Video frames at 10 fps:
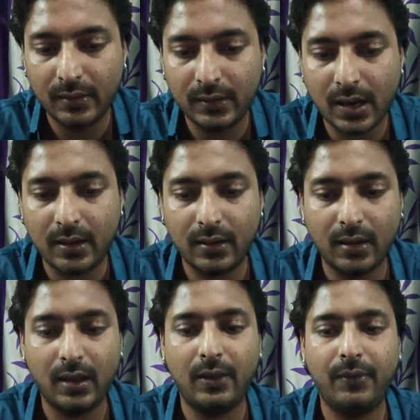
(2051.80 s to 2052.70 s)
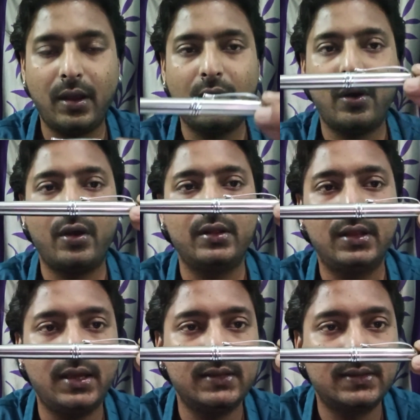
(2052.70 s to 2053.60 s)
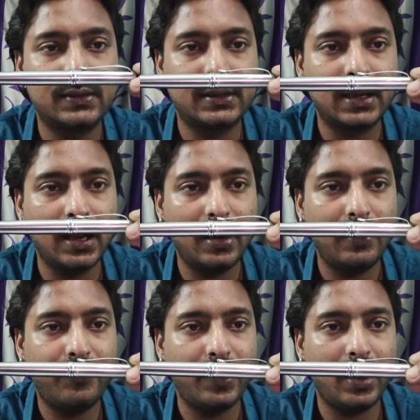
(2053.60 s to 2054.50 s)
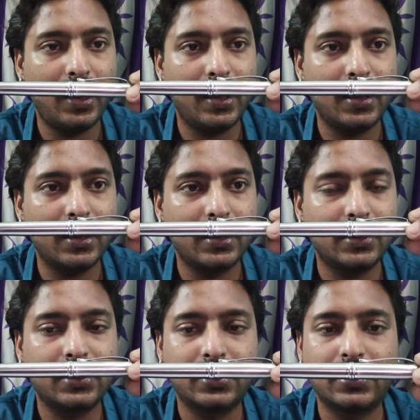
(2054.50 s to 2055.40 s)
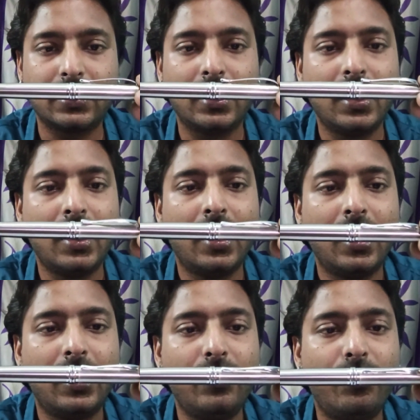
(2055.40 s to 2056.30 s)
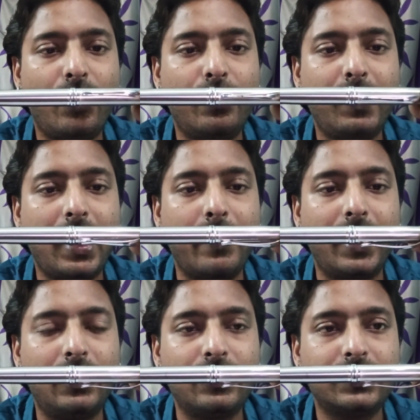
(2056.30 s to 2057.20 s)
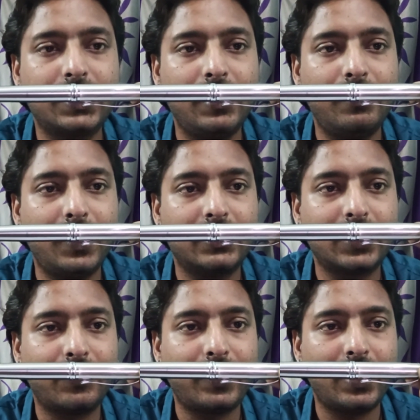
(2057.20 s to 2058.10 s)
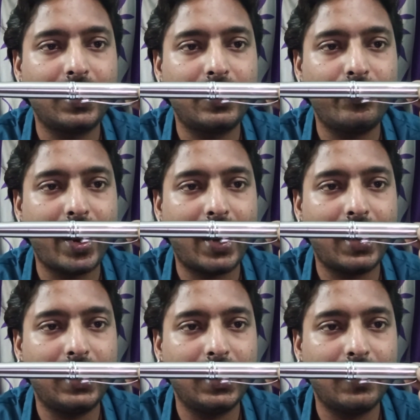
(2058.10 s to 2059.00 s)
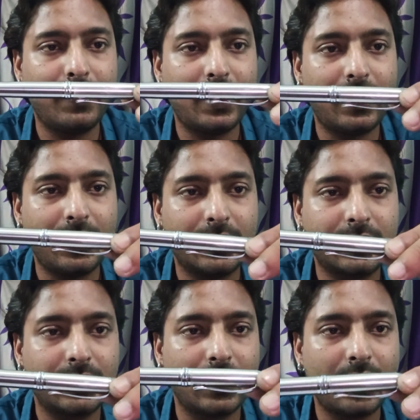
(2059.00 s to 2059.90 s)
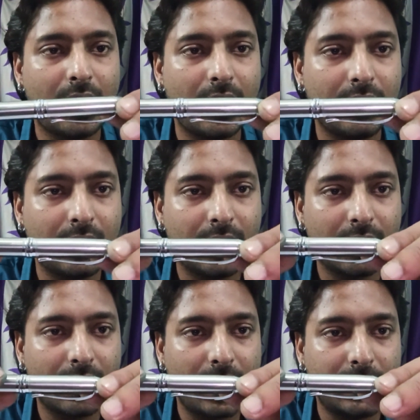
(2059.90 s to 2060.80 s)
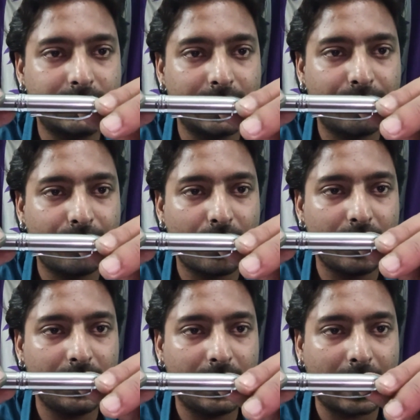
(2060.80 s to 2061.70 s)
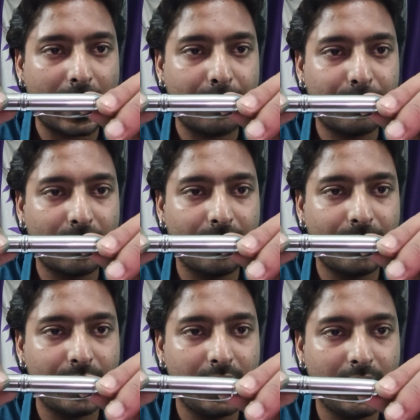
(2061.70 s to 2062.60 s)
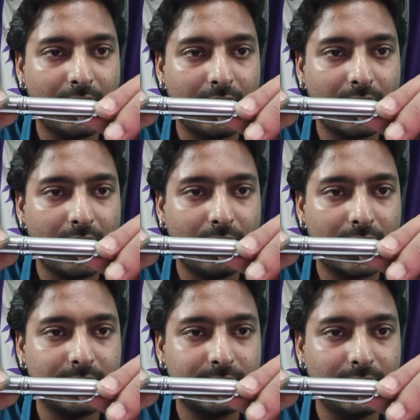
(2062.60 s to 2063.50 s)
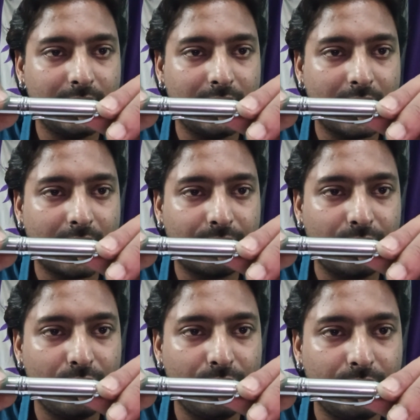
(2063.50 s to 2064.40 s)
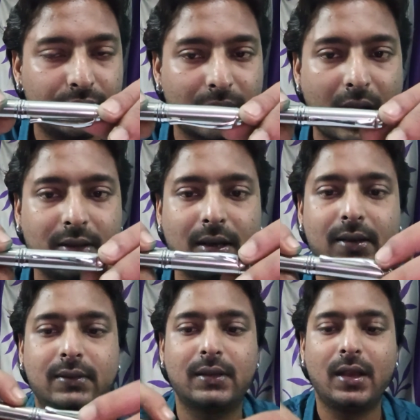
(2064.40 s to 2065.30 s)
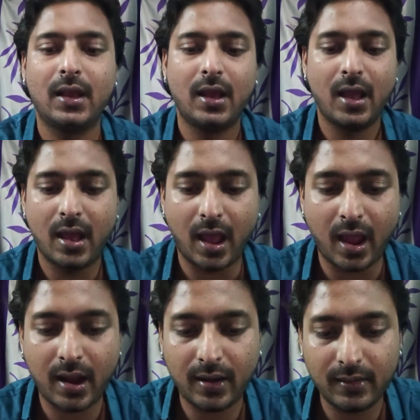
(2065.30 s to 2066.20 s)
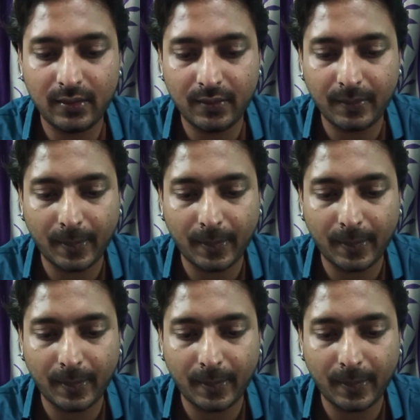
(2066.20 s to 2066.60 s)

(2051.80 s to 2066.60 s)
that even on this steel finish, you won't be able to see much of a wear and tear mark, except on the cap over here. You can see there are a few scratches, and